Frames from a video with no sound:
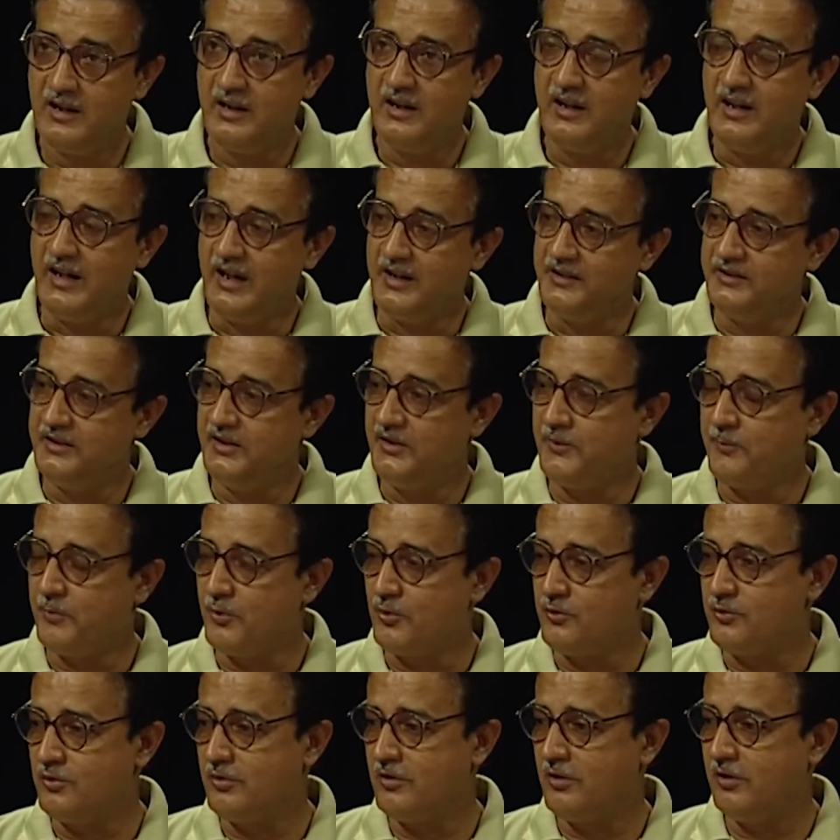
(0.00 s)
And this
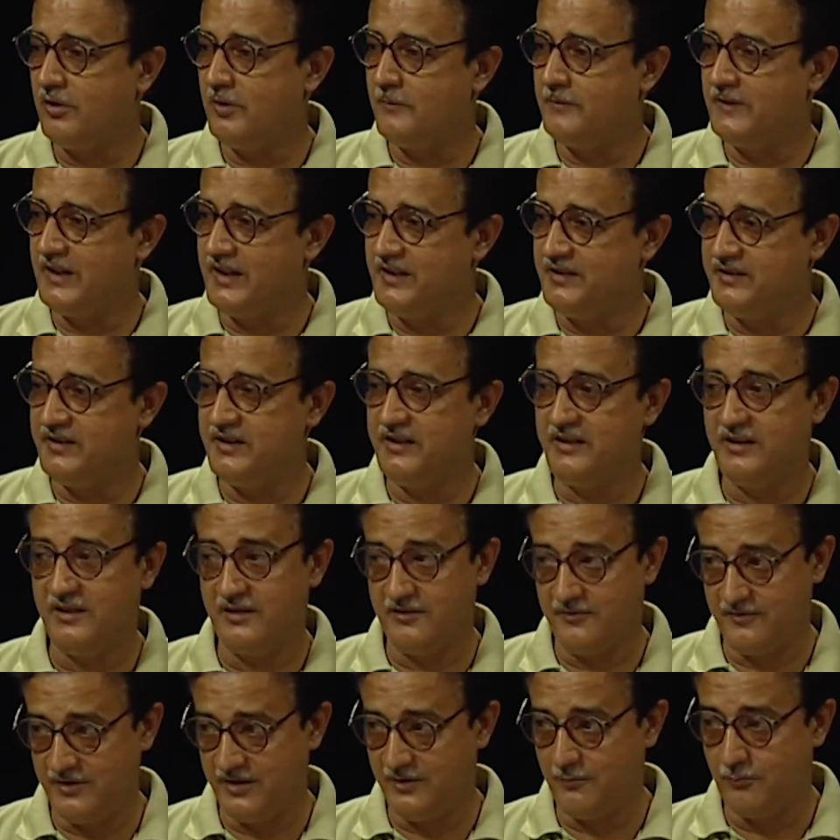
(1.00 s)
protocol of
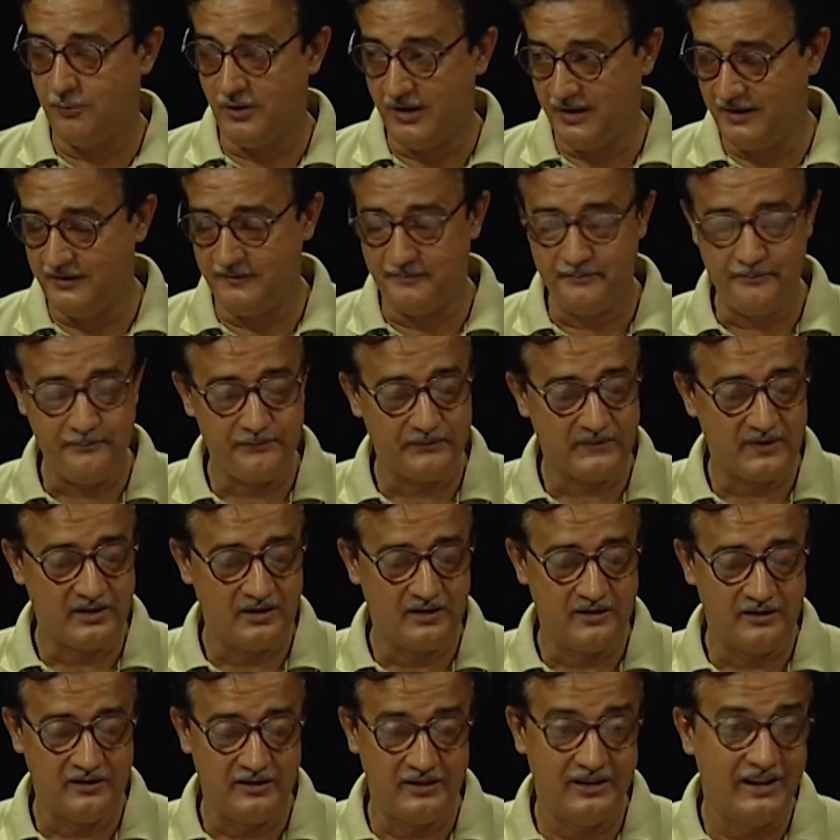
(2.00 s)
1901,
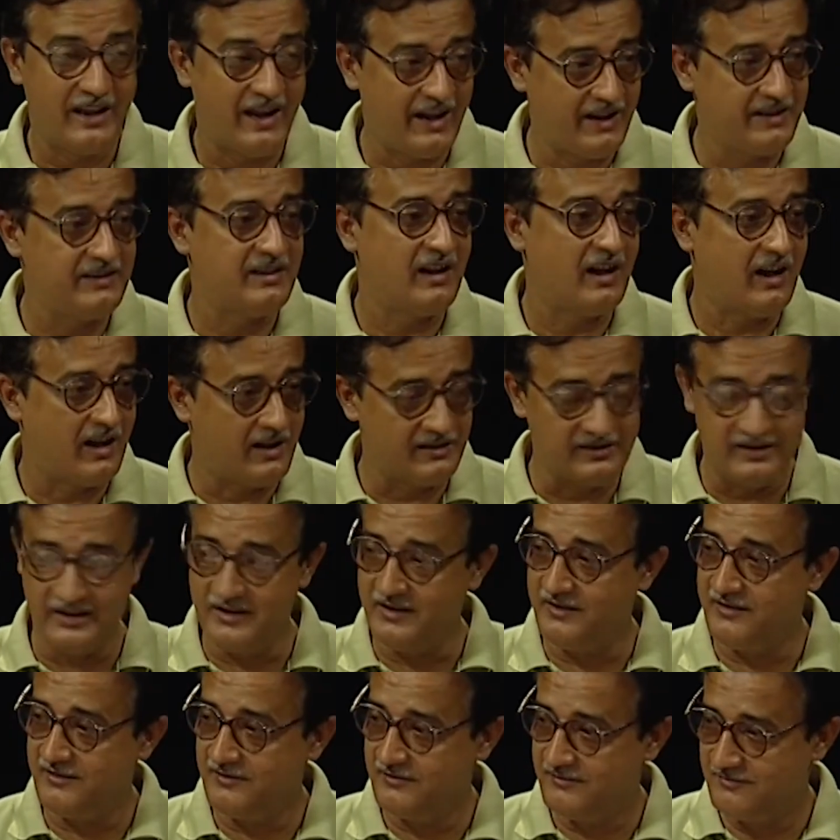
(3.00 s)
like the
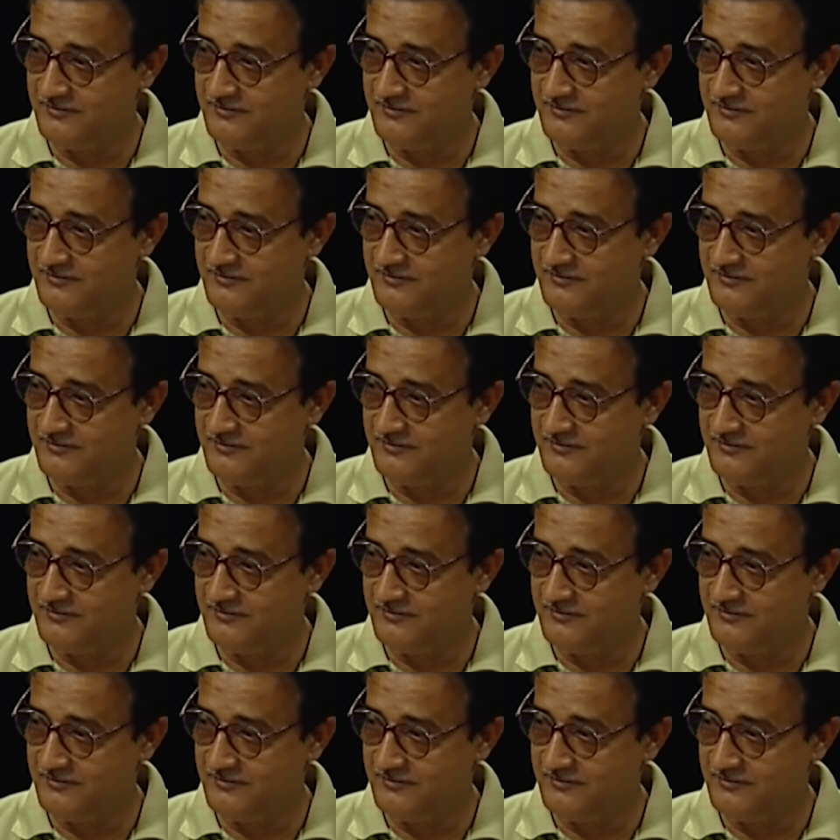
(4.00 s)
other